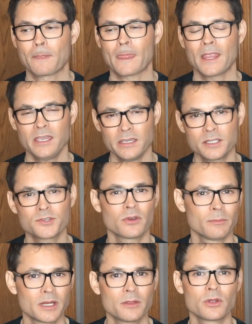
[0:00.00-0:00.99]
He is
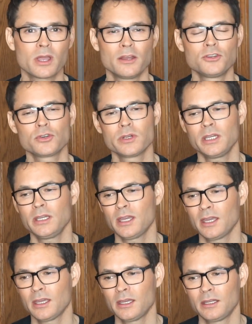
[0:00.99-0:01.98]
from another country,
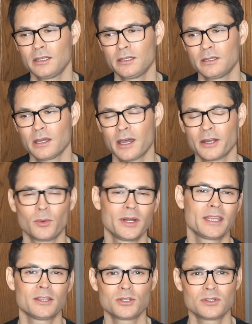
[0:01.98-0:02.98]
and I don't want
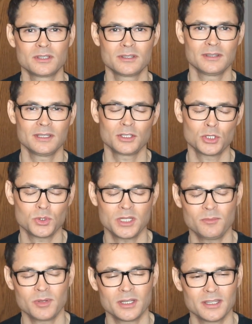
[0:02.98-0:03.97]
to get too
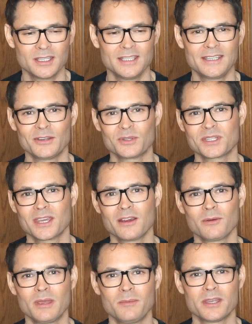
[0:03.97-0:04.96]
deep into the details
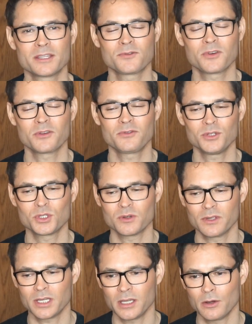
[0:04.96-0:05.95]
there. Maybe that's for a future
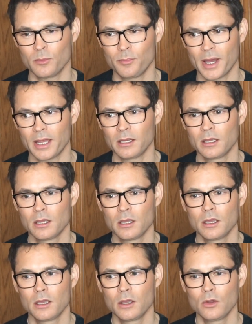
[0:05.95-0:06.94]
video, but
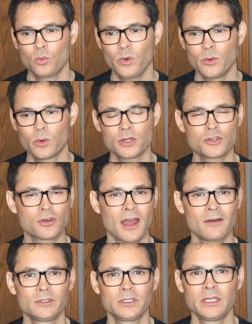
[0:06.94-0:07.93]
we were
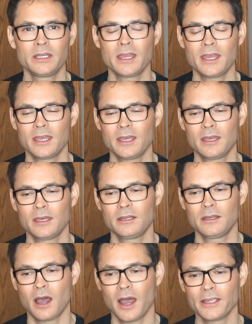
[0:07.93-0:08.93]
traveling
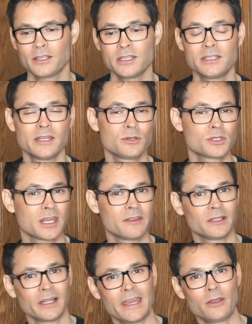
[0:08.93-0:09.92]
and I didn't understand
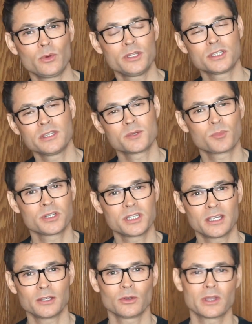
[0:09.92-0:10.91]
the language in this
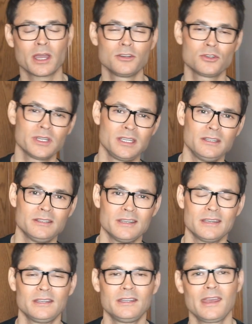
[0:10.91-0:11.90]
particular country. He
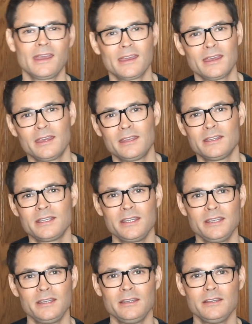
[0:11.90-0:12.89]
did, and
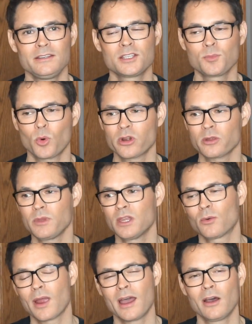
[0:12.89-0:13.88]
he sported me
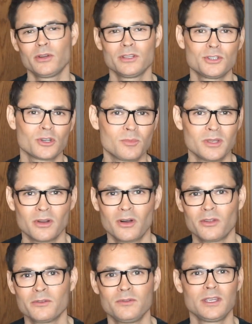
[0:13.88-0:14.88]
around and took me to
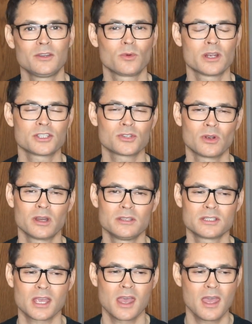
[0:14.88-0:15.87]
all the vegan
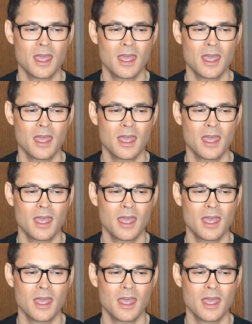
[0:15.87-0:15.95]
restaurants.